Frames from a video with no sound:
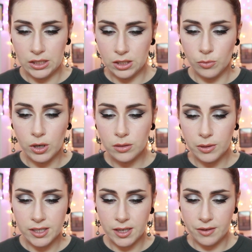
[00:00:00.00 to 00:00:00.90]
somewhere,
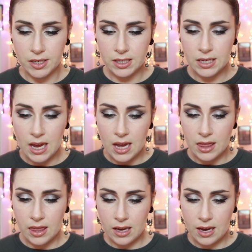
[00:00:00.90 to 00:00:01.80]
where did I read it,
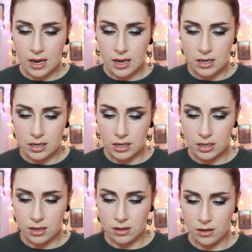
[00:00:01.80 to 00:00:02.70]

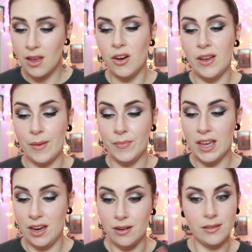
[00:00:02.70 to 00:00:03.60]
that, oh yeah,
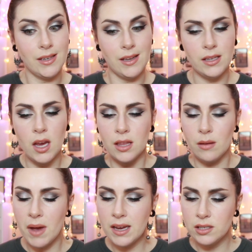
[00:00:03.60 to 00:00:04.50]
here it says,
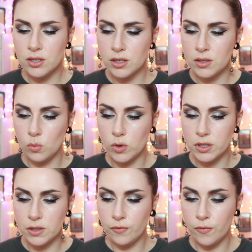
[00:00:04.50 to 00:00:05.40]
the Masters
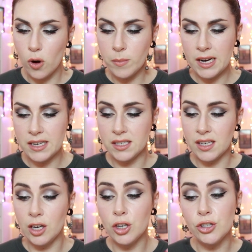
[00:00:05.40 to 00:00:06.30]
was formulated
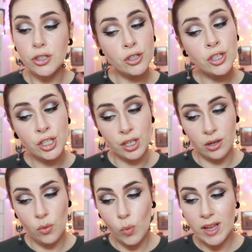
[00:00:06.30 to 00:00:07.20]
in
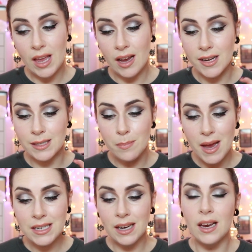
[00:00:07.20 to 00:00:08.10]
conjunction with a
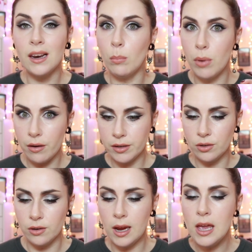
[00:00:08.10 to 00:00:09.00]
cosmetic
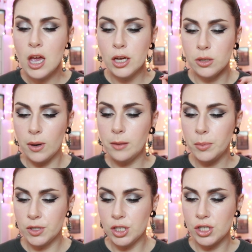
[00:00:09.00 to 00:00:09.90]
laboratory to
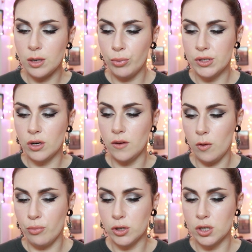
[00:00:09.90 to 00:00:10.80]
help condition and preserve
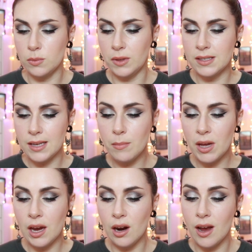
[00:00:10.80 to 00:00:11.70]
your brushes with the same
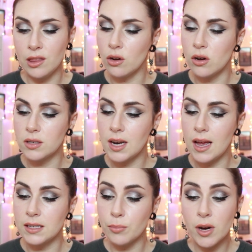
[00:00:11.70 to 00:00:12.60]
care and thought
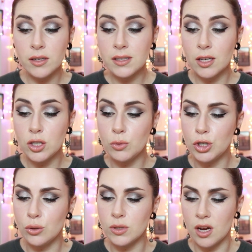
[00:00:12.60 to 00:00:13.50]
as products that you
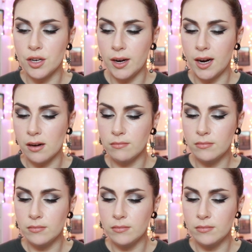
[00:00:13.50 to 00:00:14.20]
would use on your hair.